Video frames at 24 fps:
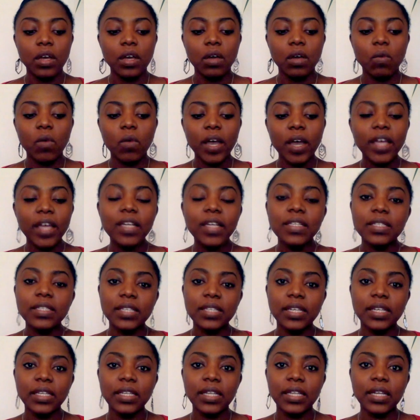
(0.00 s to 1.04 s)
why is
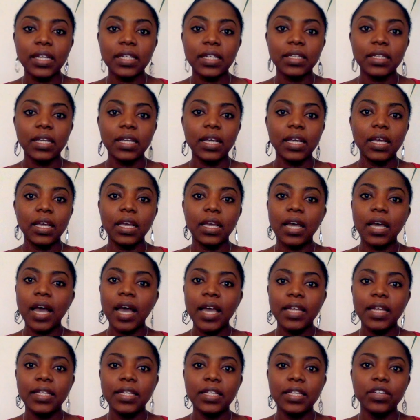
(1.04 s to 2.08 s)
it that
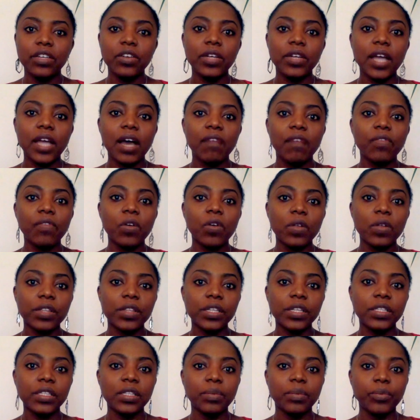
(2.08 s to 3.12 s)
I did not have all
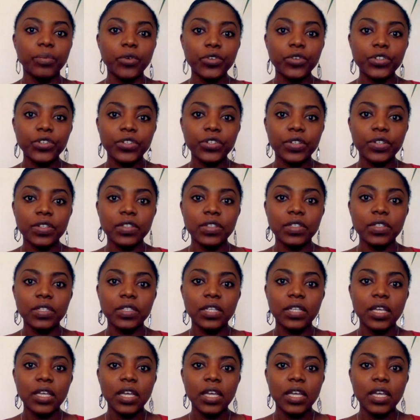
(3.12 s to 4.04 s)
these emotions